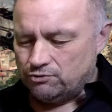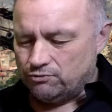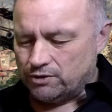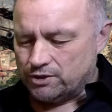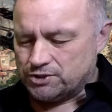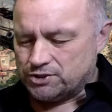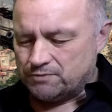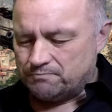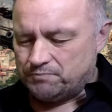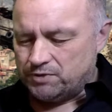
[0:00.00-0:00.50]
are
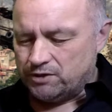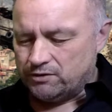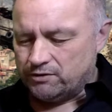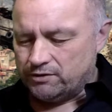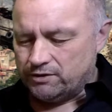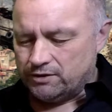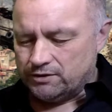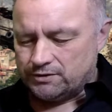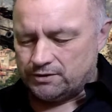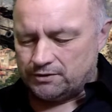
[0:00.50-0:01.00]

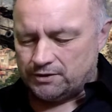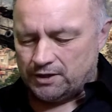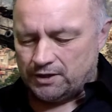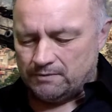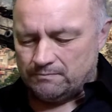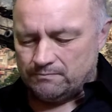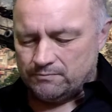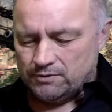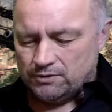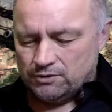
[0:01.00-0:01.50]
superior to them.
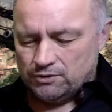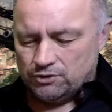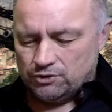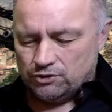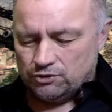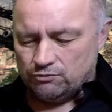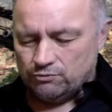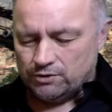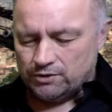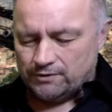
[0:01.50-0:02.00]

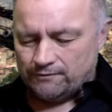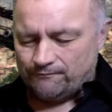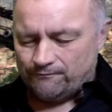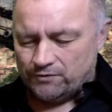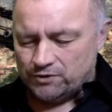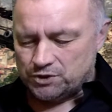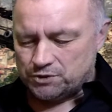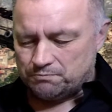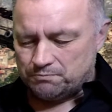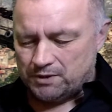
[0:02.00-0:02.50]
You are the
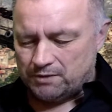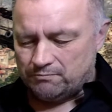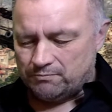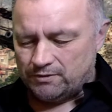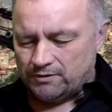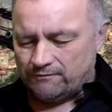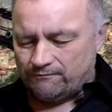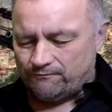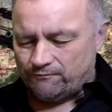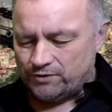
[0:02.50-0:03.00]
first
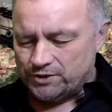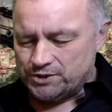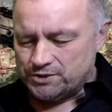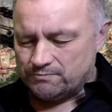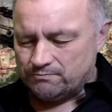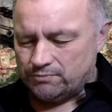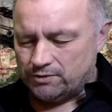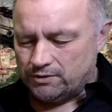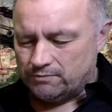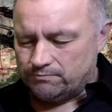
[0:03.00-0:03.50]
member of
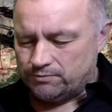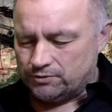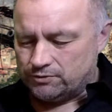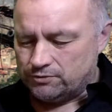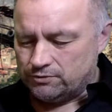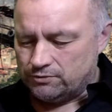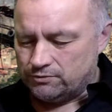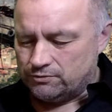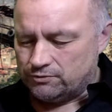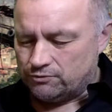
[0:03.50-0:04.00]
Friesenberg
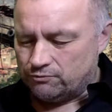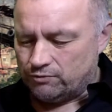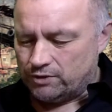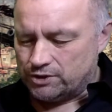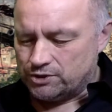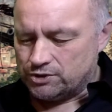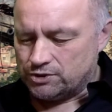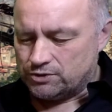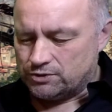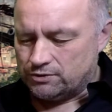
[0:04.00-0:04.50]
platoon to
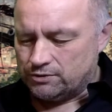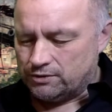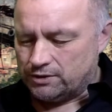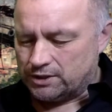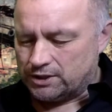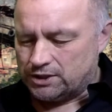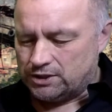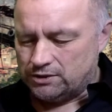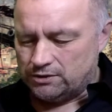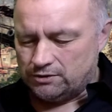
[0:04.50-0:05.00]
register a
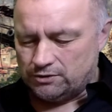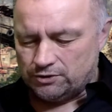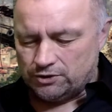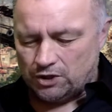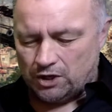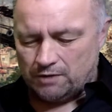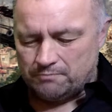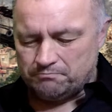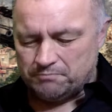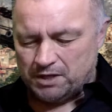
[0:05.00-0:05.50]
kill
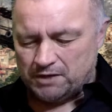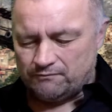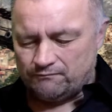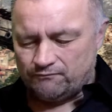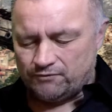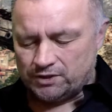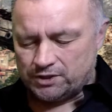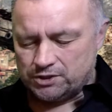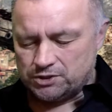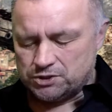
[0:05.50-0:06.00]
not meant
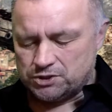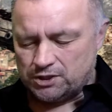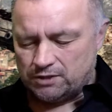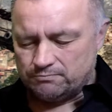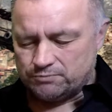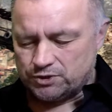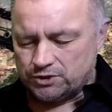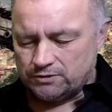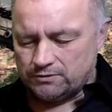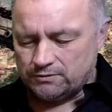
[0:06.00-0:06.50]
for consumption.